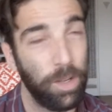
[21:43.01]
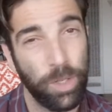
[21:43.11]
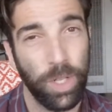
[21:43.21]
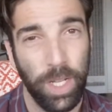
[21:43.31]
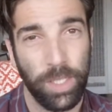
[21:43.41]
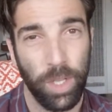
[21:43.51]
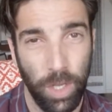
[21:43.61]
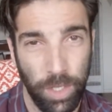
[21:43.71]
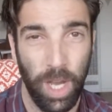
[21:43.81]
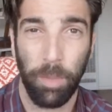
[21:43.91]
usually it's a
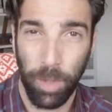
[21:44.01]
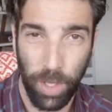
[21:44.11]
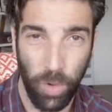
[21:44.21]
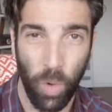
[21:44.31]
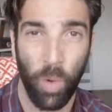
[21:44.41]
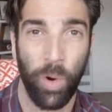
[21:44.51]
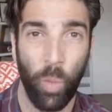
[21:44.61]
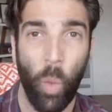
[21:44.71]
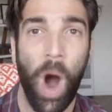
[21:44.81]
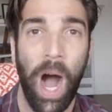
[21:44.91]
W or a
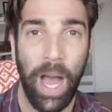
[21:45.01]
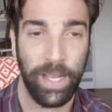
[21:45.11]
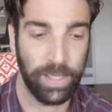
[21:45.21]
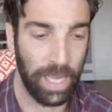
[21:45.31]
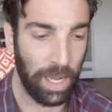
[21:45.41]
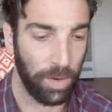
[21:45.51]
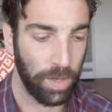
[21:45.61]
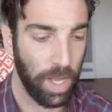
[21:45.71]
Y sound.